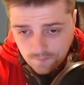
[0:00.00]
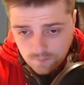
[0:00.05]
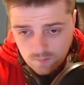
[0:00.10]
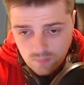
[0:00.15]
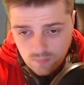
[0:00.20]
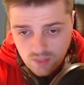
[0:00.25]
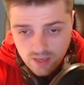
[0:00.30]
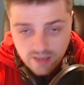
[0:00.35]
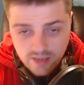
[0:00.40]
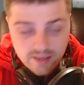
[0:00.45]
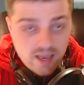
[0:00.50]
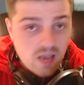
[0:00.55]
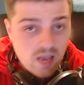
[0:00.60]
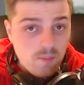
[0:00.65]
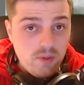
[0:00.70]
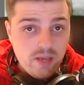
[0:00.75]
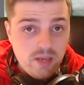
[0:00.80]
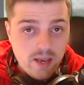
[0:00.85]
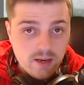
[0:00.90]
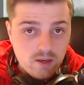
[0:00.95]
It can
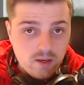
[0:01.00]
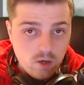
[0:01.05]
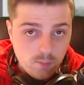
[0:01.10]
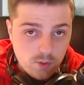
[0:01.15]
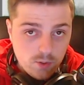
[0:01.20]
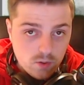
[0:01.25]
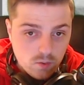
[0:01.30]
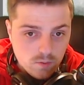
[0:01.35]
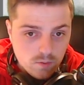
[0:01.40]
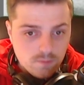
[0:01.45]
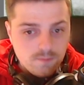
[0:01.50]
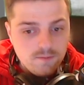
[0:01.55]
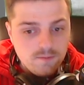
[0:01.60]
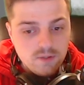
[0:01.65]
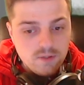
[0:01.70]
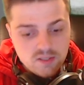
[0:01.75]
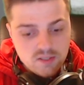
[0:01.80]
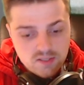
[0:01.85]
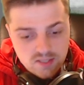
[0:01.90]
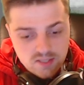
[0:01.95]
be economical
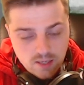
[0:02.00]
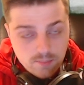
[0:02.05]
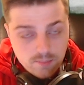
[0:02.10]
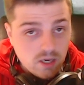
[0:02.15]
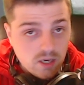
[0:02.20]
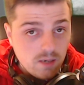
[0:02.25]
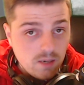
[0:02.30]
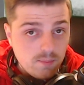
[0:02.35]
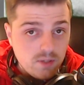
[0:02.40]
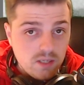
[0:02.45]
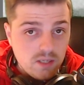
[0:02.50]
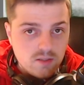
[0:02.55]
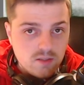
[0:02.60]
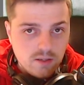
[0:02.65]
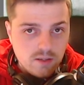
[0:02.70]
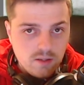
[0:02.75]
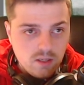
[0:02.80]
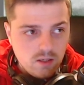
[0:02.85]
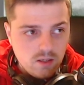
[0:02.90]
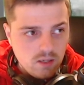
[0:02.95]
for some companies. I
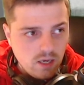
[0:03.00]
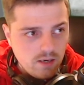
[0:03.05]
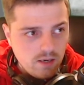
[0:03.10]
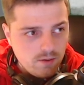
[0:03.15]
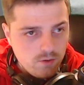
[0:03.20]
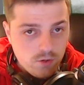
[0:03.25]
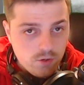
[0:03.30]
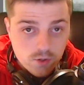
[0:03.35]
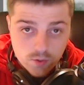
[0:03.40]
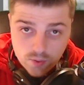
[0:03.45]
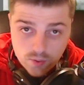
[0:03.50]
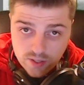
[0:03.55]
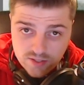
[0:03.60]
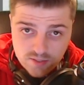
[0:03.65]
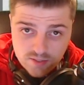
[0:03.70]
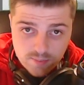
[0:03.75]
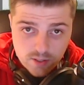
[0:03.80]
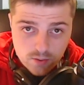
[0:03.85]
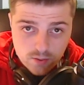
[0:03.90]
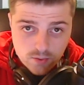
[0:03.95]
think
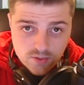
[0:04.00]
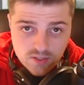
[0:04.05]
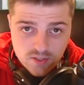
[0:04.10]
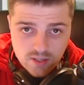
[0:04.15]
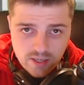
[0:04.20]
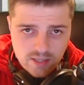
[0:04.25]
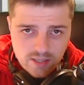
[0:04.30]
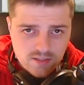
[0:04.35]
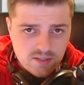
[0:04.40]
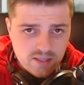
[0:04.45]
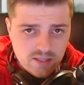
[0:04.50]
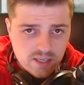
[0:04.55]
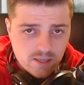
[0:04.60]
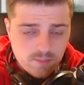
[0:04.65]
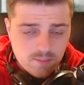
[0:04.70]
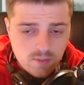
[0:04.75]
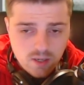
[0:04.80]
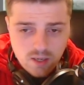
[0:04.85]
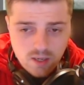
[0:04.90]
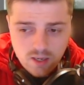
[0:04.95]
Newcrest Metals,
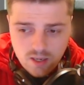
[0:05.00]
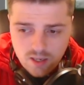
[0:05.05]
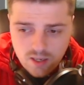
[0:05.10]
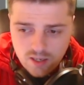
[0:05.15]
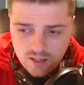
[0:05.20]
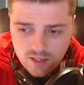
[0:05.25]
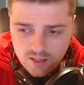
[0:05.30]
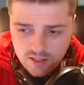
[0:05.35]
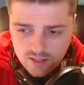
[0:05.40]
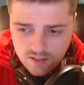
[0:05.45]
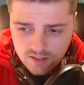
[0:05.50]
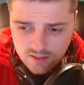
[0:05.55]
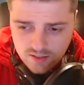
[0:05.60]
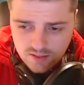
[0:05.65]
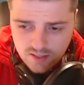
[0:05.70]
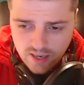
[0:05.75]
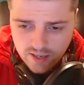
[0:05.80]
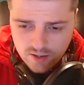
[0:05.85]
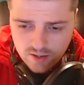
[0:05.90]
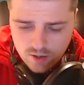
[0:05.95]
NCM, is
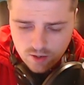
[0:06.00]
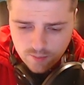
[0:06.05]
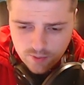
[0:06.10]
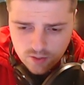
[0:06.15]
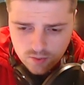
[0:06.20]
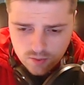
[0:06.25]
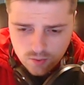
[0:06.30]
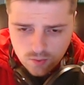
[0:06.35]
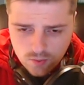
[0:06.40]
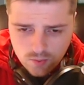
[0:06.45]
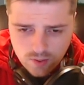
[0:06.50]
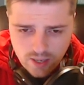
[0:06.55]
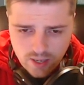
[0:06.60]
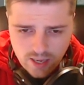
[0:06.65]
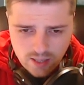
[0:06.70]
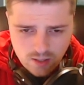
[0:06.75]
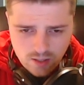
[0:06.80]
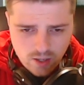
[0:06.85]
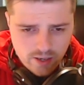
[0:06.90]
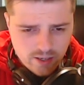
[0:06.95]
economical
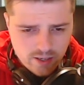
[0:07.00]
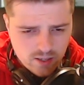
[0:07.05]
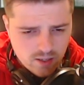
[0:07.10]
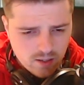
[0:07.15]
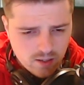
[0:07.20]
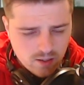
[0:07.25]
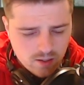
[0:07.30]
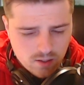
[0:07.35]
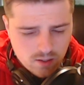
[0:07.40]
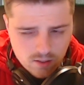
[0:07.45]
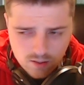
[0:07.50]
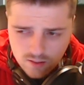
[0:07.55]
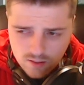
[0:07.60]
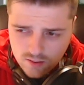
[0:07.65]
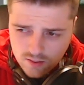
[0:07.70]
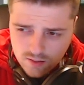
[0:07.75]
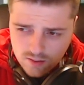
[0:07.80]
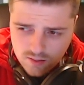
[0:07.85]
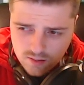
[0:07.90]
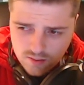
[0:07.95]
at like
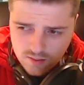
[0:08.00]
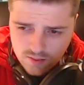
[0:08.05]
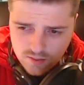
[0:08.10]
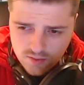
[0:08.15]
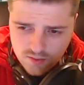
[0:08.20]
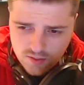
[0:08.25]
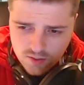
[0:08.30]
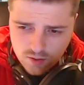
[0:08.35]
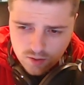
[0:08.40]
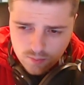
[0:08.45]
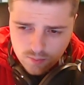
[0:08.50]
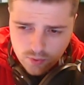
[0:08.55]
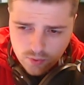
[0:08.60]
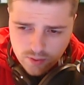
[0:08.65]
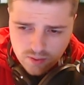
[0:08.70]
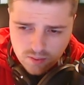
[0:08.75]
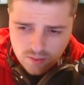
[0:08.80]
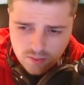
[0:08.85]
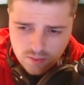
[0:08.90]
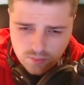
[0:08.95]

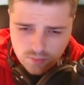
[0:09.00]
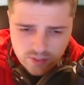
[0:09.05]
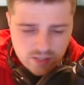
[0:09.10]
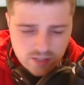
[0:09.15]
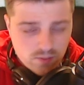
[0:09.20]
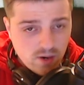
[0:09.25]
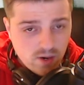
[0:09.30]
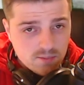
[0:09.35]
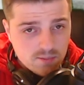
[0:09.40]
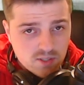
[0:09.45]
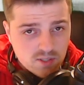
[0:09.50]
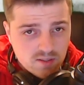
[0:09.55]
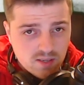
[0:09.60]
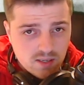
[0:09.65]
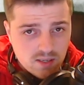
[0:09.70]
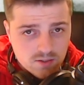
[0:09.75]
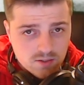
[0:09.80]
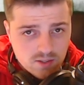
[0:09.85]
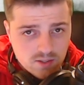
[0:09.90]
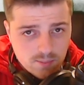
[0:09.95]
0.3 grams a
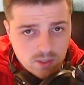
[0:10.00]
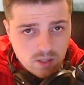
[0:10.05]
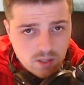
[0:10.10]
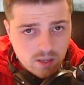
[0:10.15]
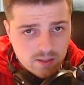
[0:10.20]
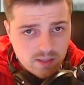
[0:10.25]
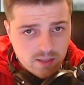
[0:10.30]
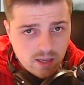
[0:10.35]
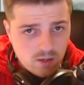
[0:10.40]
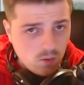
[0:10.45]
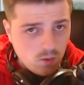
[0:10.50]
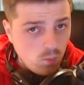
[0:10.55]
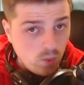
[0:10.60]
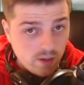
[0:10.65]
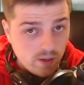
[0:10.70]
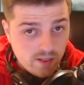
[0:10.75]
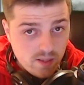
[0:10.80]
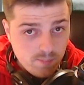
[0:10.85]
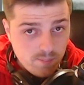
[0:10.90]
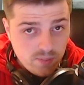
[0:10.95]
ton or something like that on one
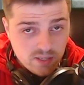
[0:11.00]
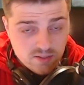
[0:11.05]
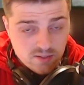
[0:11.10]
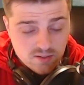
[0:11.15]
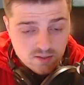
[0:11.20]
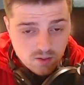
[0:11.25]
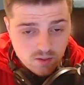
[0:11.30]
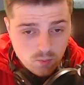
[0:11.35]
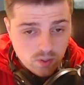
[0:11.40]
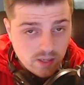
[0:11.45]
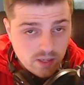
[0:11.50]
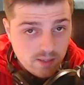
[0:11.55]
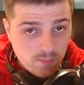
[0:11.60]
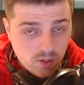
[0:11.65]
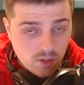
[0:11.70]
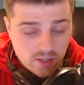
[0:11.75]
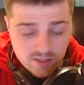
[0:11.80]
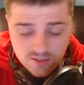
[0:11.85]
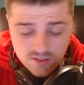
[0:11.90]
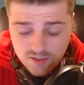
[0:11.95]
of their pits or one of their
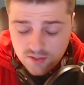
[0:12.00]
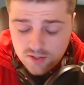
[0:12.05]
mines.